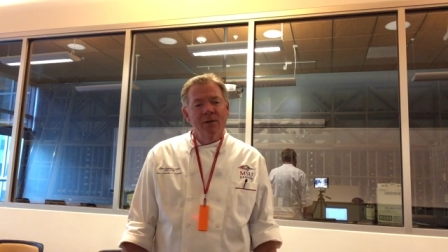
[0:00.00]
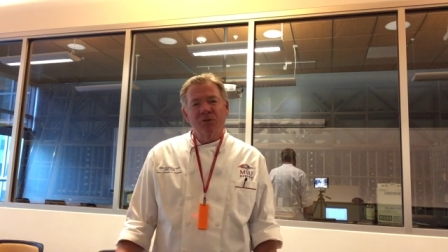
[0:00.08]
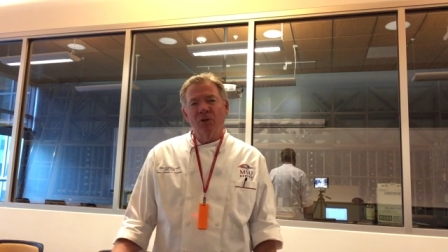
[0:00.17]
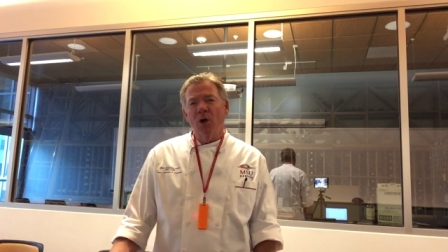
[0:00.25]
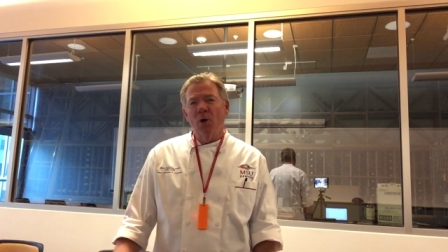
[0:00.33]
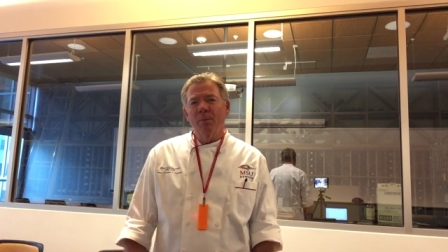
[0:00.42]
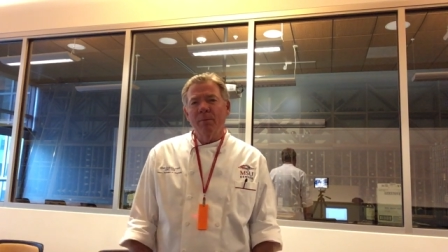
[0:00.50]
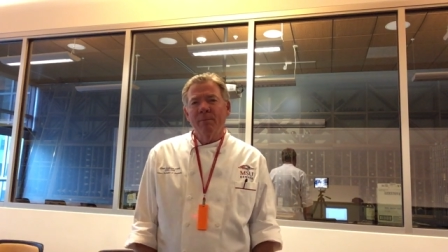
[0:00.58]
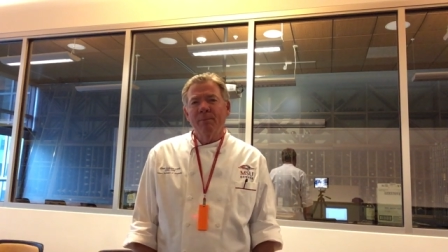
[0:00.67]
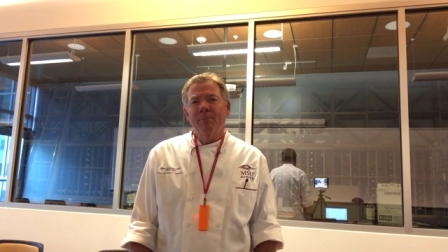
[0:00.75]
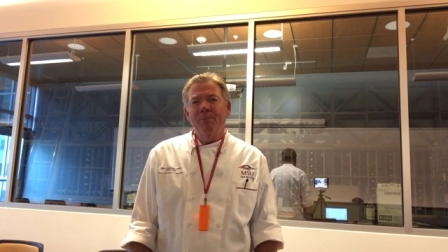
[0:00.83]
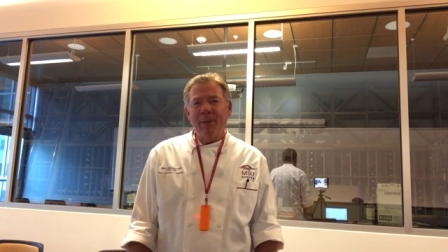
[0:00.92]

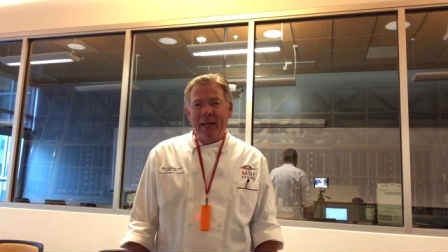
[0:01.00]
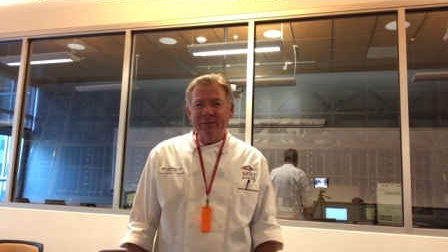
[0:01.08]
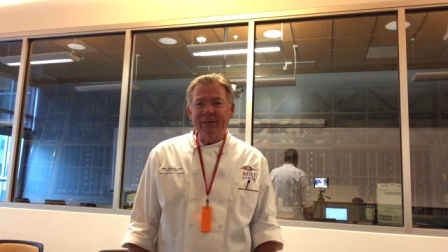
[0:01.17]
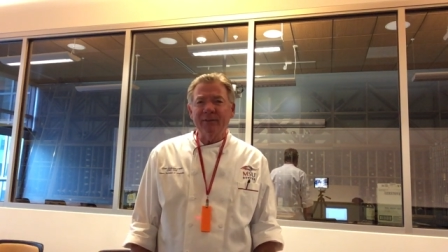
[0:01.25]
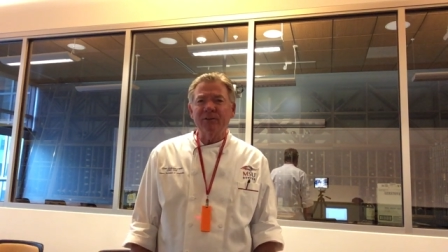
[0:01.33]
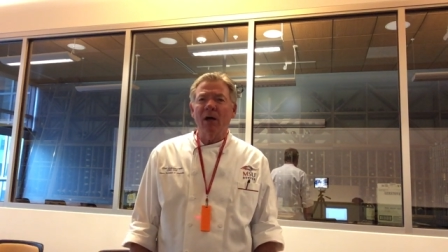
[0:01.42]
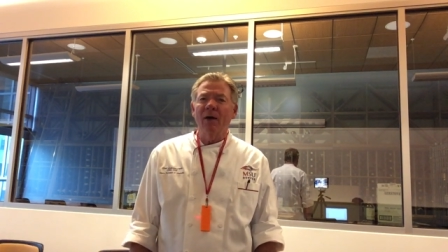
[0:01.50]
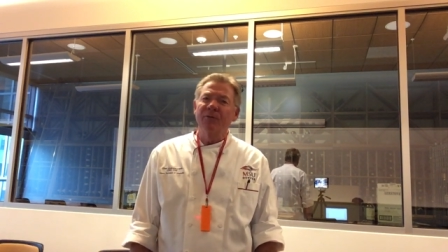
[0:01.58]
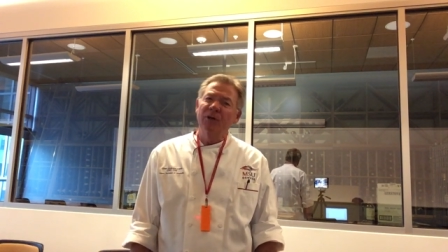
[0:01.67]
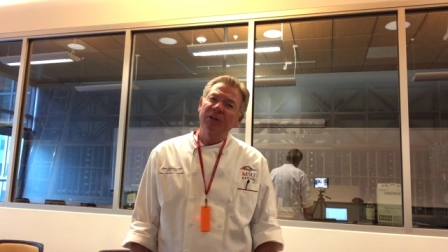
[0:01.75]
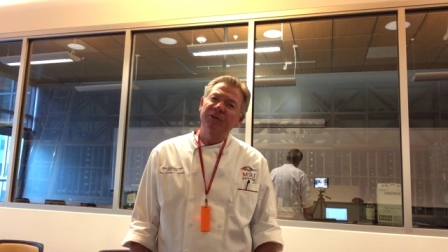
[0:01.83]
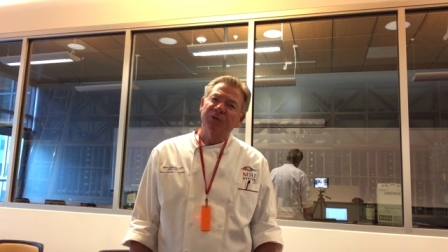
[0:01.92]
So, basics
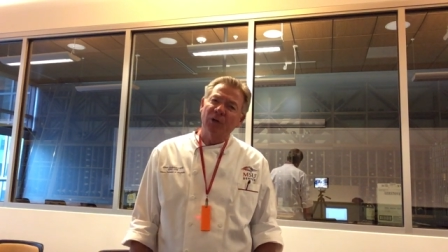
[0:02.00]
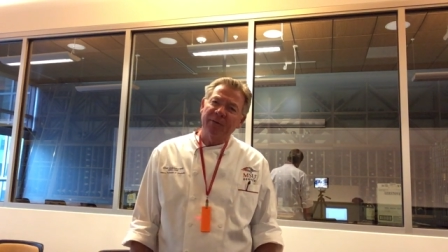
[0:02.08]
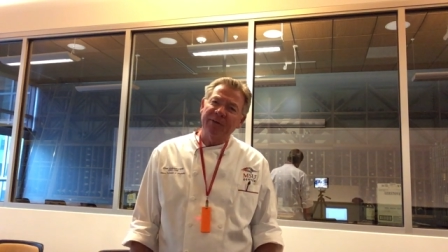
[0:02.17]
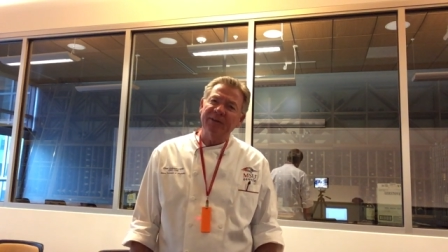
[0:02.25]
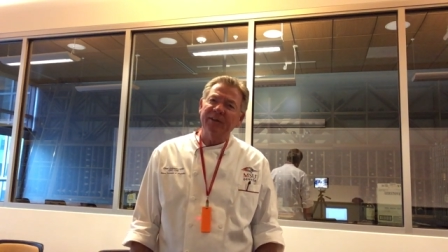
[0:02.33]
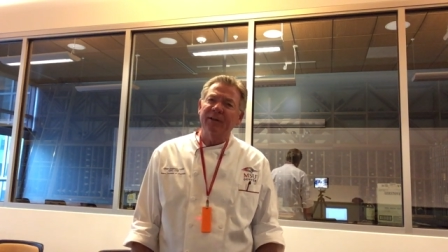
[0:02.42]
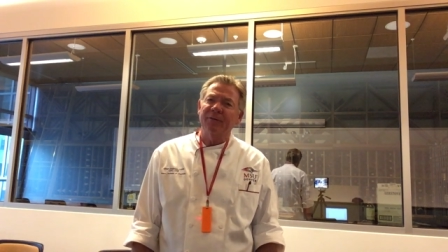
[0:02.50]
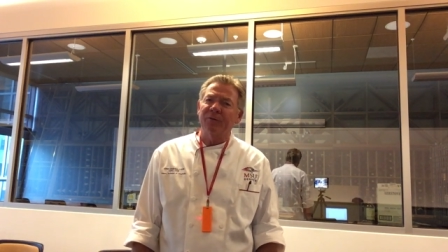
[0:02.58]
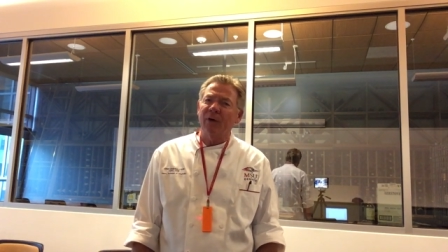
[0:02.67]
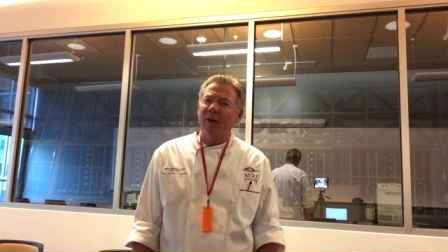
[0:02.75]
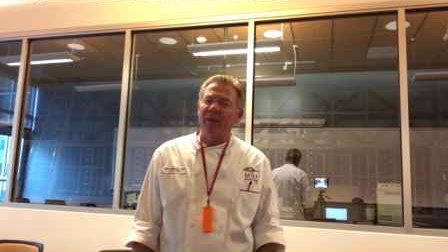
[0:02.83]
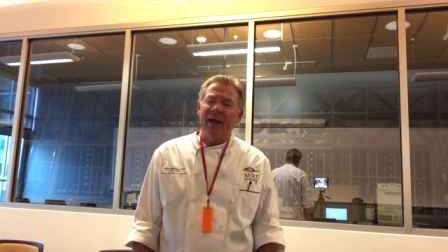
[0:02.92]
of good service in the
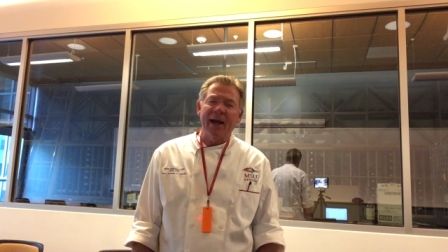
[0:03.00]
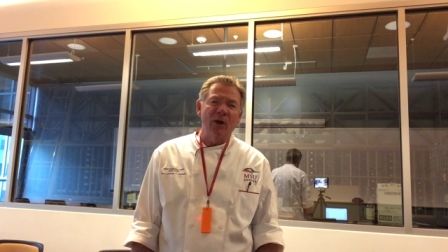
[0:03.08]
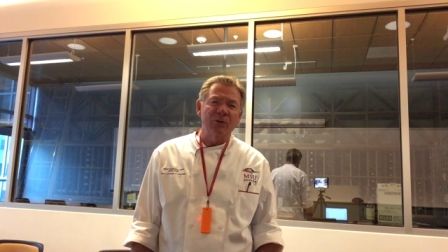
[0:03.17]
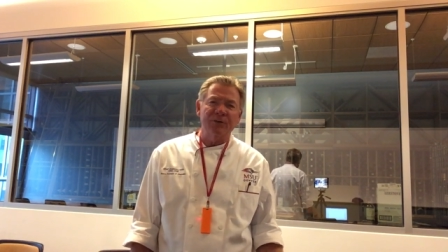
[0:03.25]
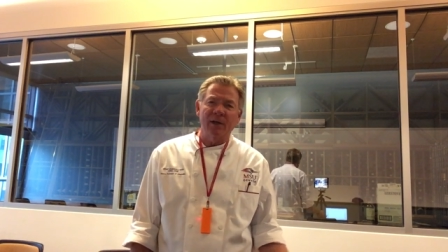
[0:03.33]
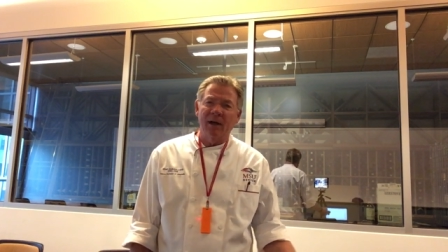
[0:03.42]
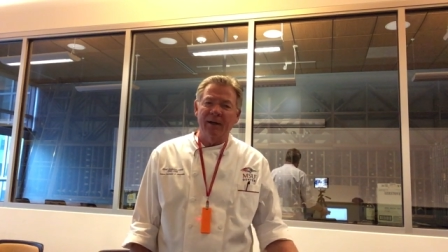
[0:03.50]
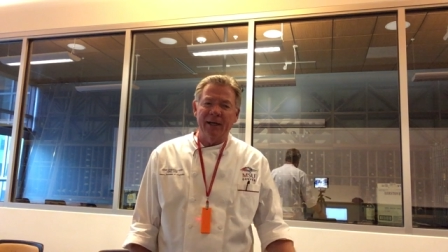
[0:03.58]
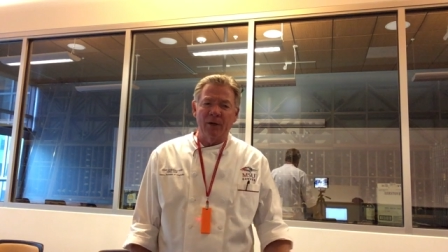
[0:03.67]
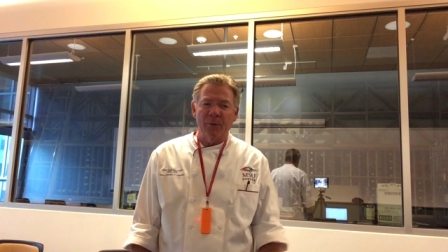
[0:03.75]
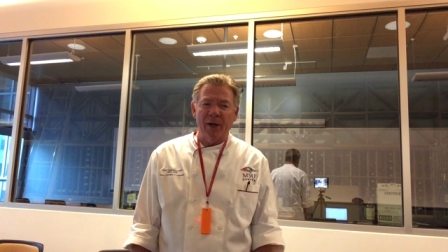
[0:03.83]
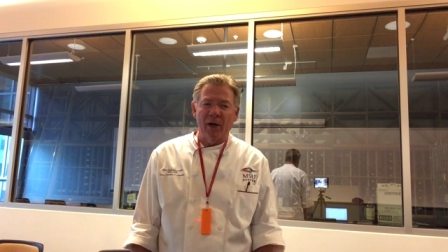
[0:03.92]
front of the house. Uh,
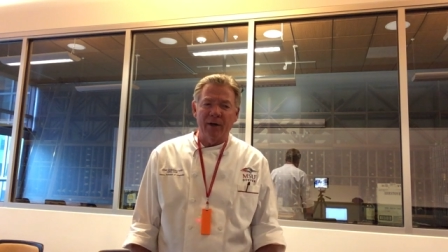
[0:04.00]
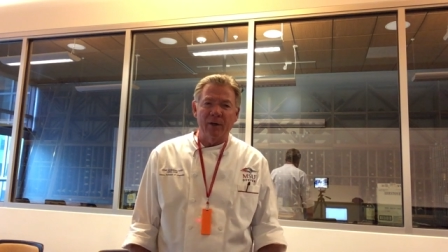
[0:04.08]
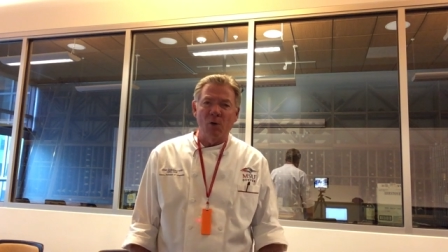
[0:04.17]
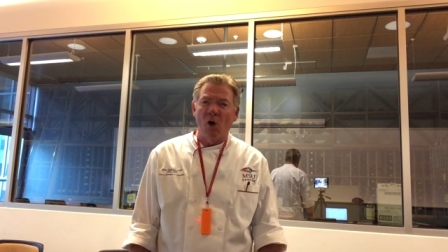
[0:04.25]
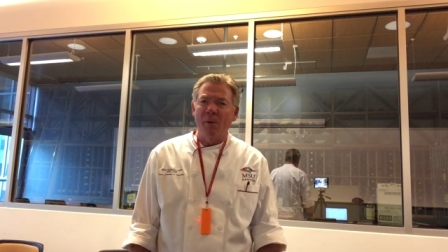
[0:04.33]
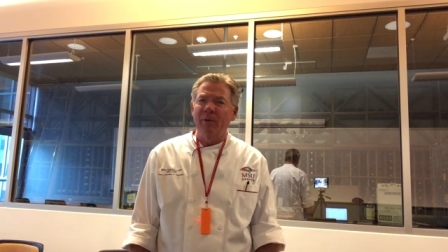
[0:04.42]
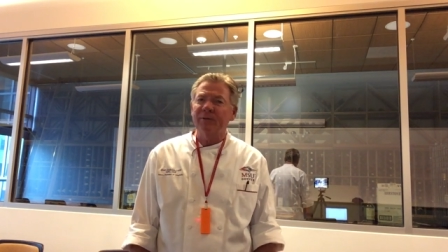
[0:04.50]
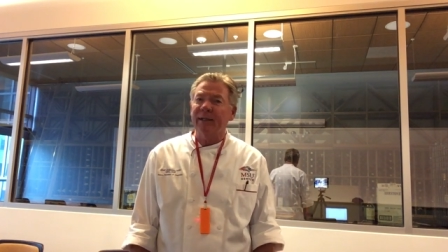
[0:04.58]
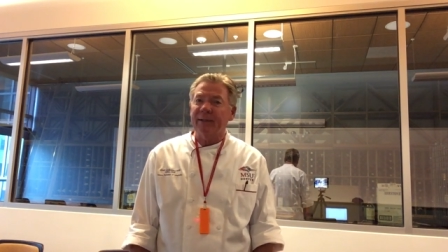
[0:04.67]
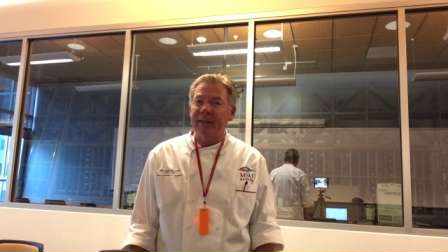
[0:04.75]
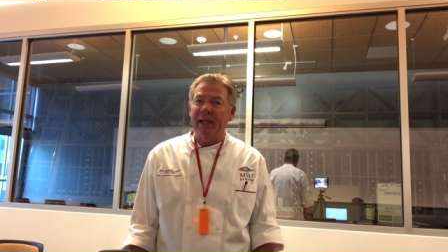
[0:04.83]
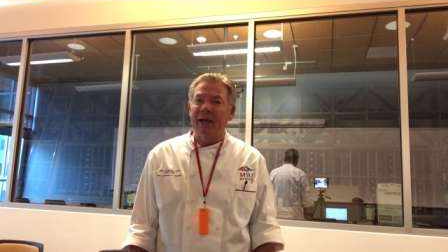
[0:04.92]
here we are almost
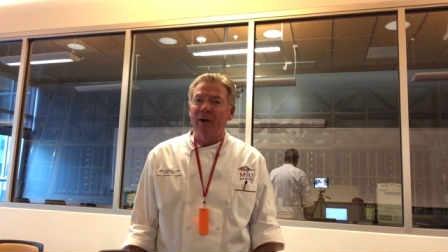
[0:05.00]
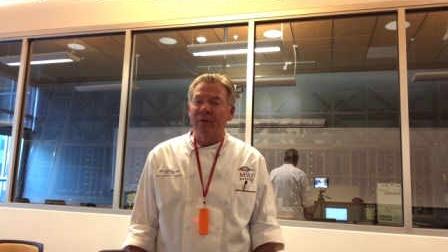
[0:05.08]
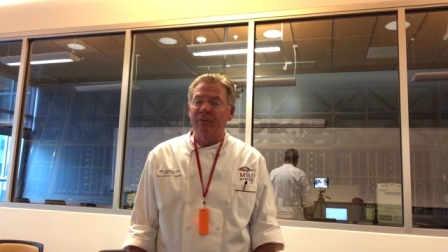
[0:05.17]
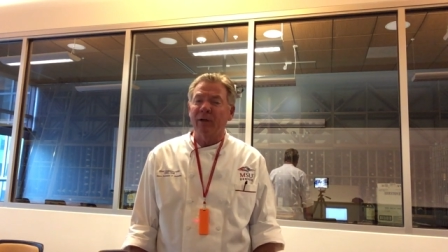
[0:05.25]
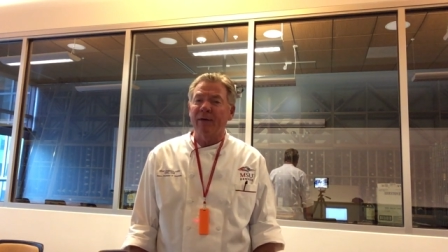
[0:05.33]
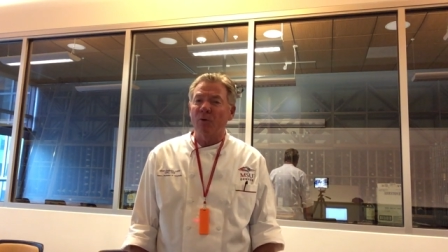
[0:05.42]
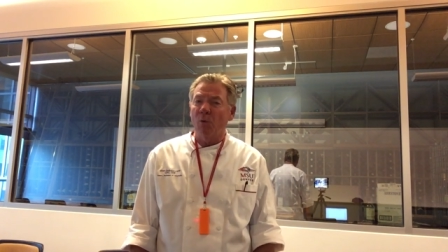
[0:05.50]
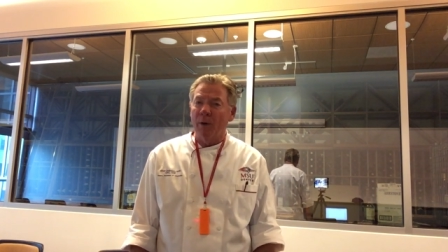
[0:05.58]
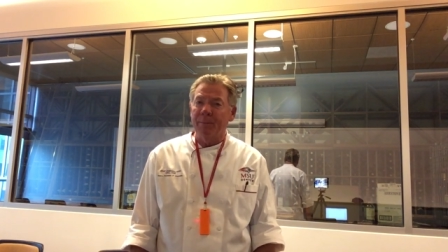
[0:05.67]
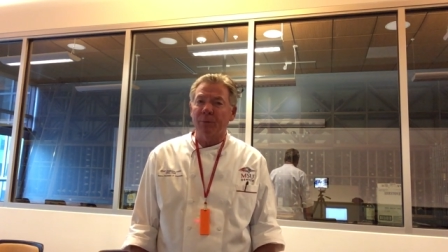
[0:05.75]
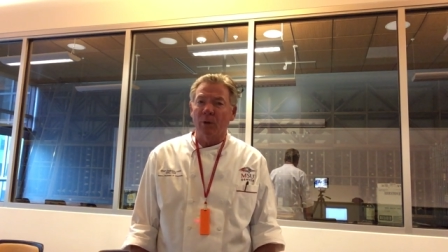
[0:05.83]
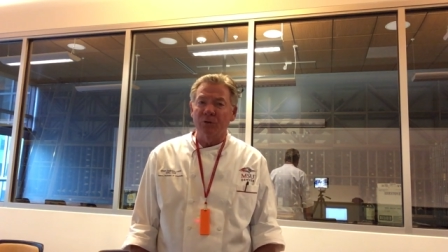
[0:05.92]
at the end of level
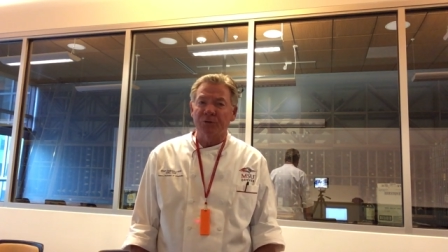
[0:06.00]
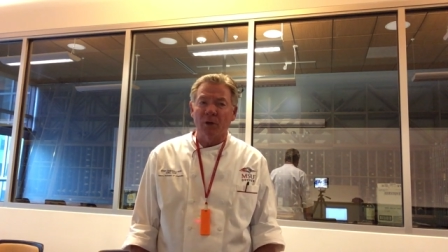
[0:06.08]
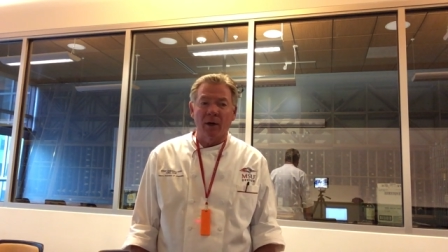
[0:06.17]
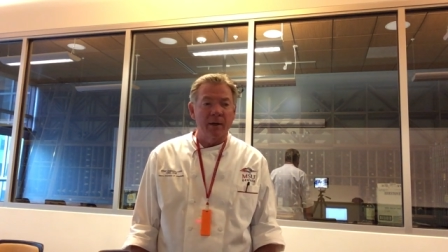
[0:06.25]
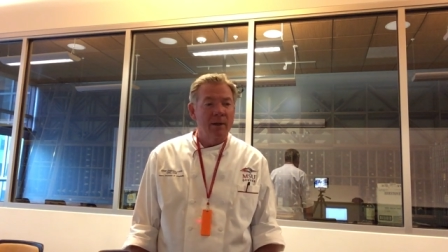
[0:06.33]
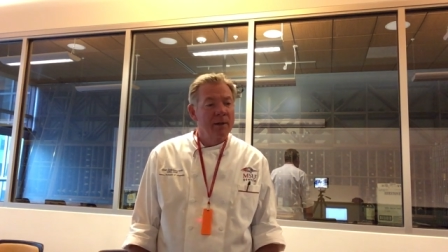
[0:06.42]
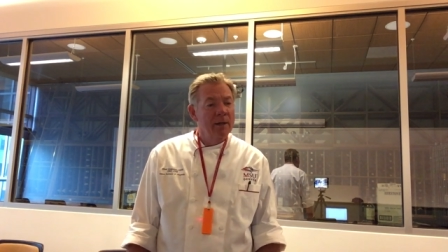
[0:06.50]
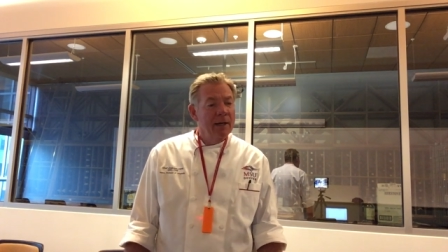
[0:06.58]
one ProStart.